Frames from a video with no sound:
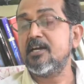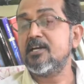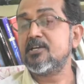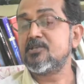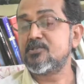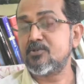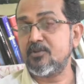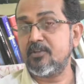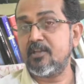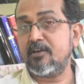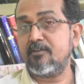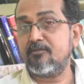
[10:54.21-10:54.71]

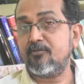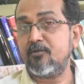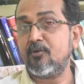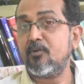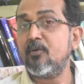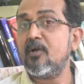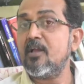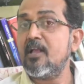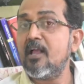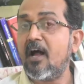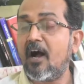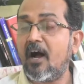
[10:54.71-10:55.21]
So
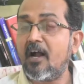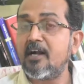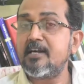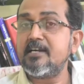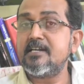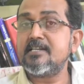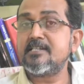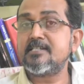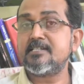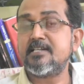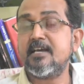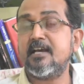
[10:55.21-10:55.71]
therefore,
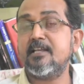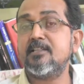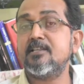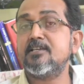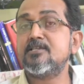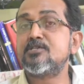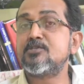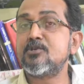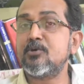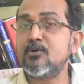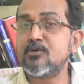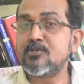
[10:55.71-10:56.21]
understand the
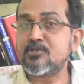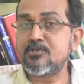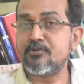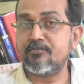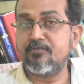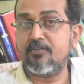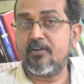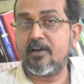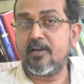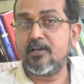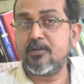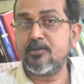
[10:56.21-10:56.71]
source of
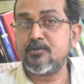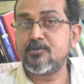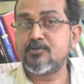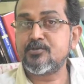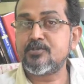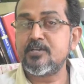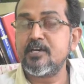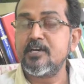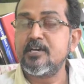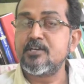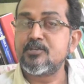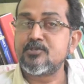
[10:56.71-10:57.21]

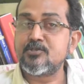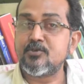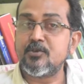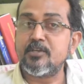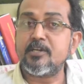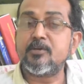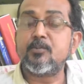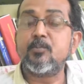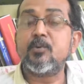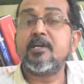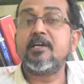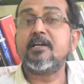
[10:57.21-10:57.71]
values so
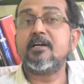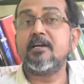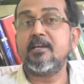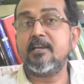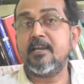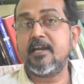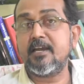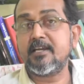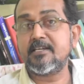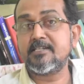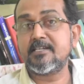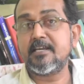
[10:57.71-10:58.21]
that we
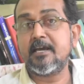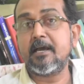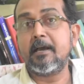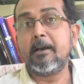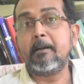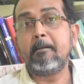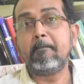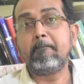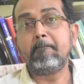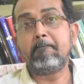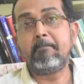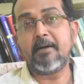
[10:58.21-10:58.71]
connect
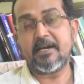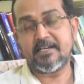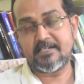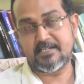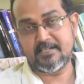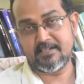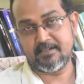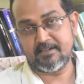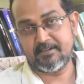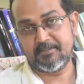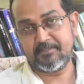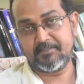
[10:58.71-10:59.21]
better.